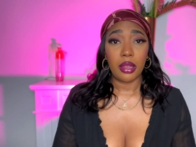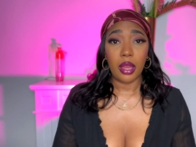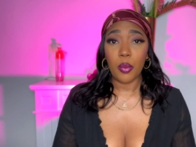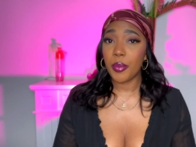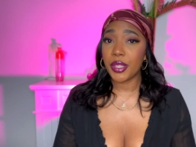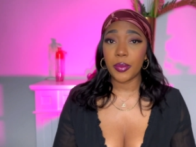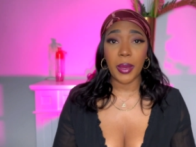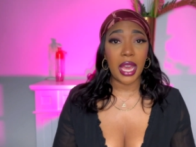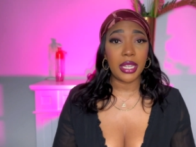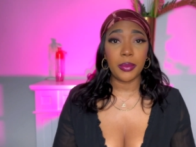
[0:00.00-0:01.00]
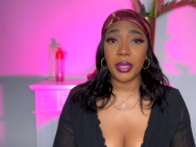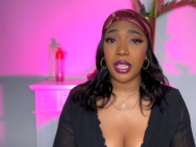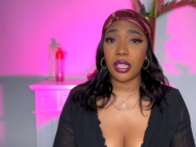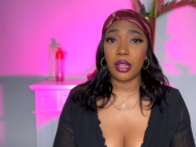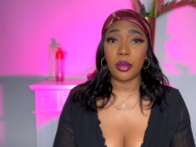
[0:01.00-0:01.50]
a woman's body
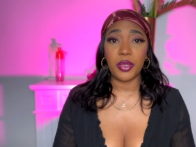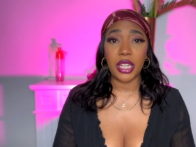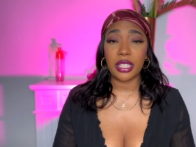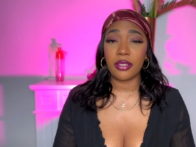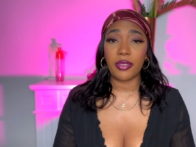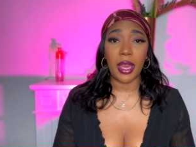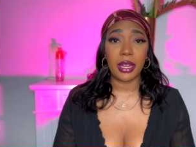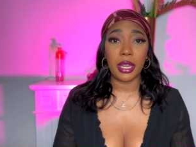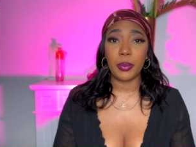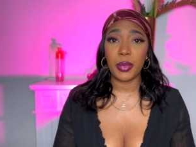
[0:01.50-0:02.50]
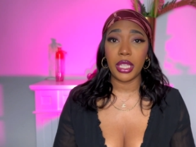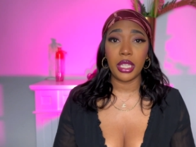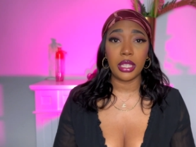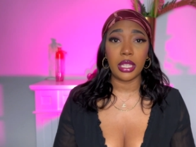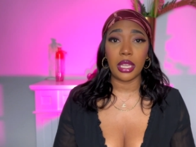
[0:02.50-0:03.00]
being objectified and
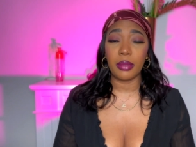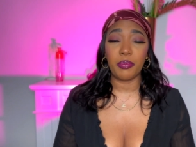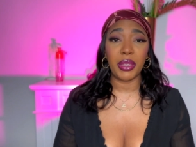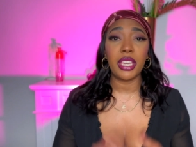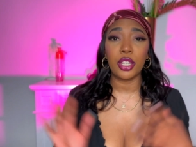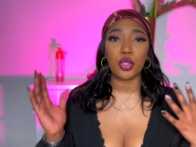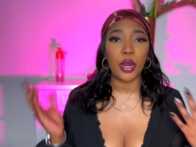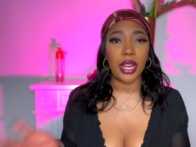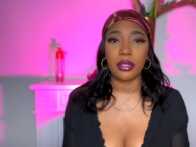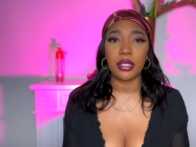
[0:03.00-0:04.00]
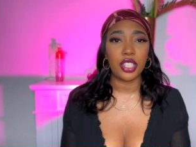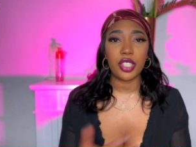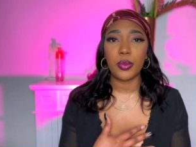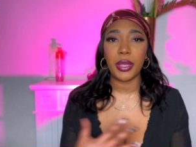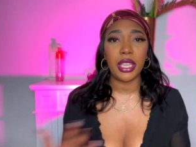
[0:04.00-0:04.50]
being like being a trend
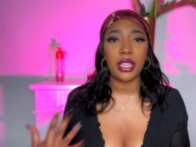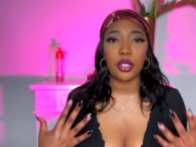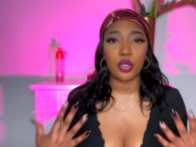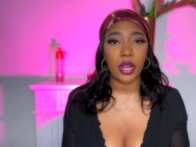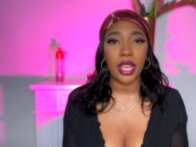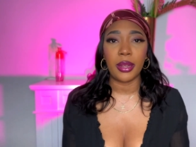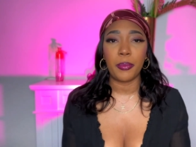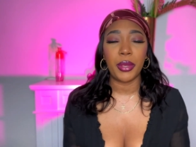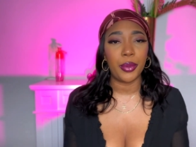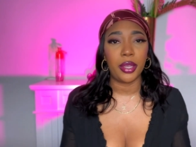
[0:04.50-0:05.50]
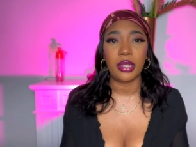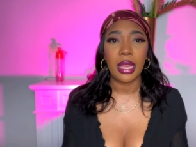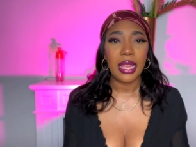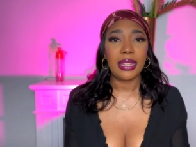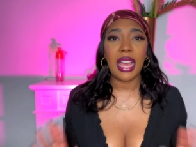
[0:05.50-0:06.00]
just being a trend period
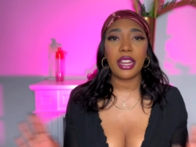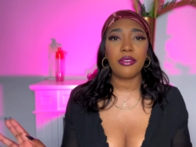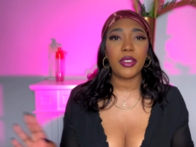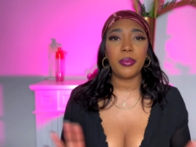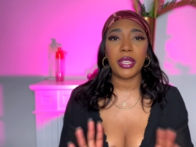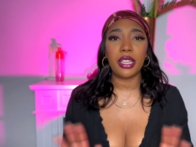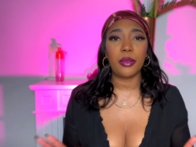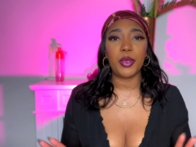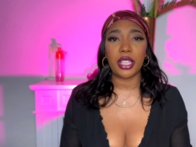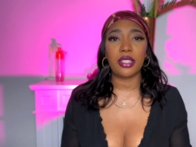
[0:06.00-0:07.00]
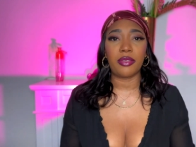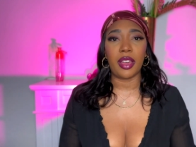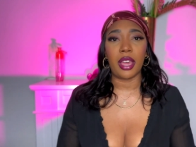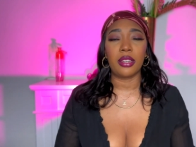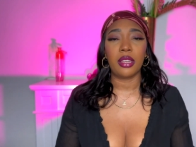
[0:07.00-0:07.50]
not even being
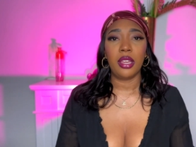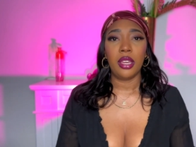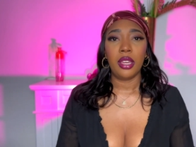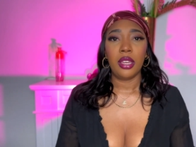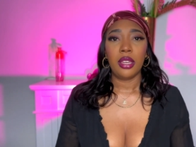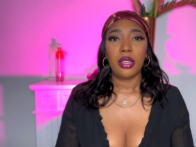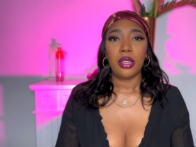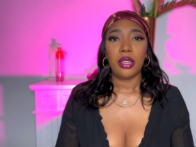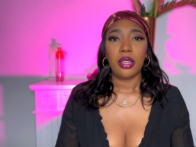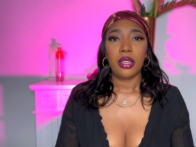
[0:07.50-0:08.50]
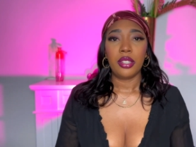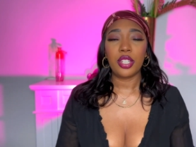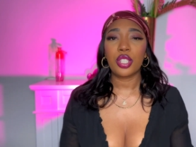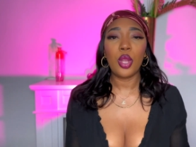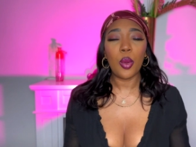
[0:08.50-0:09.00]
objectified
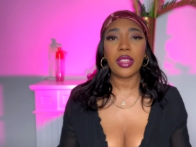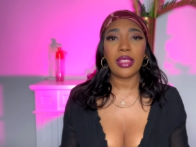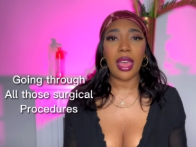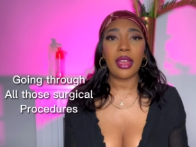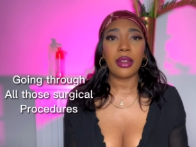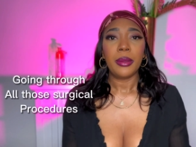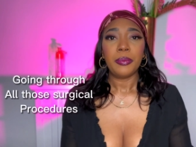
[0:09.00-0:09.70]
just knowing that